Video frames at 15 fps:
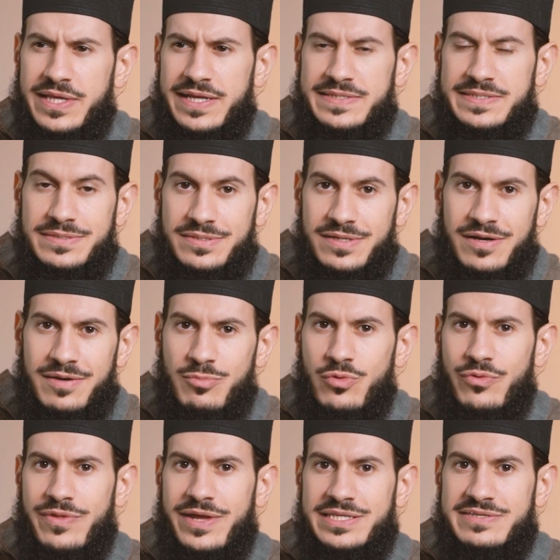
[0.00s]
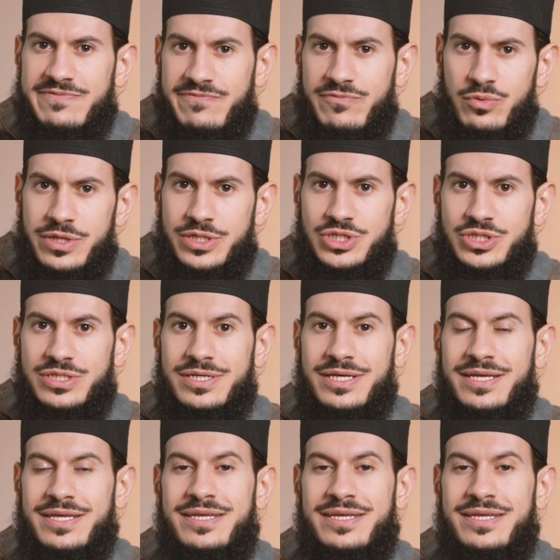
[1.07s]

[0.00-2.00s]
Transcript: that's dumb or that's foolish.